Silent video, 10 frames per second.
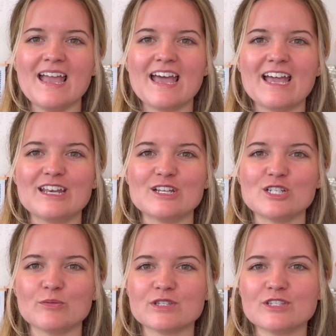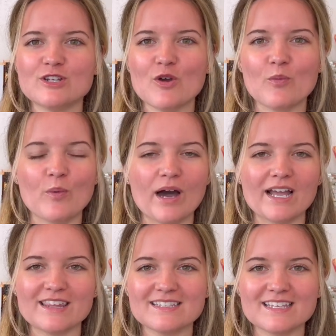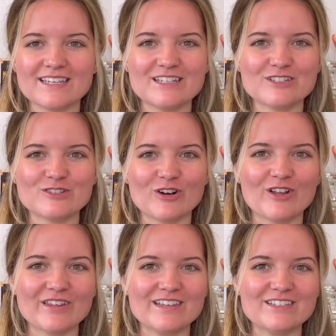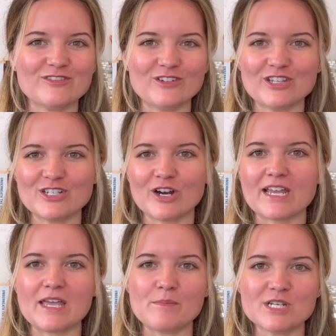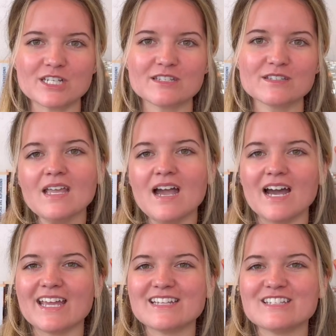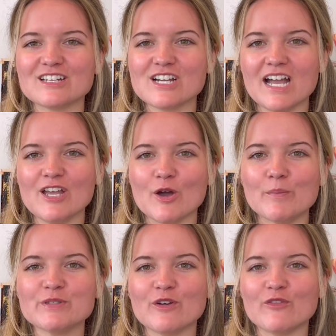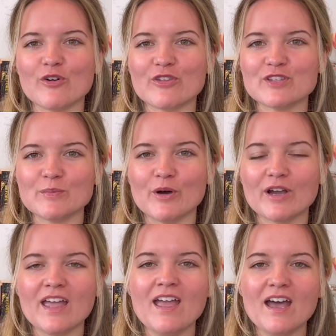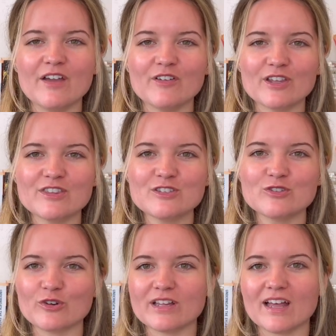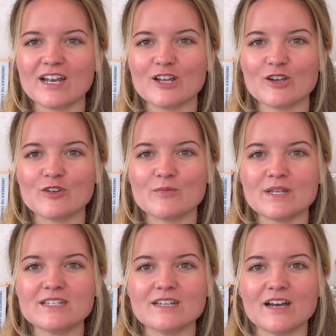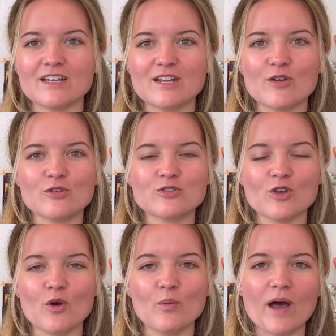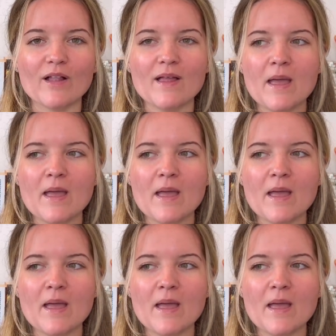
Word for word: and she wants to know why this kid is drawing these really dark images. I had such high hopes for this book. I feel like the storyline could have been done so well,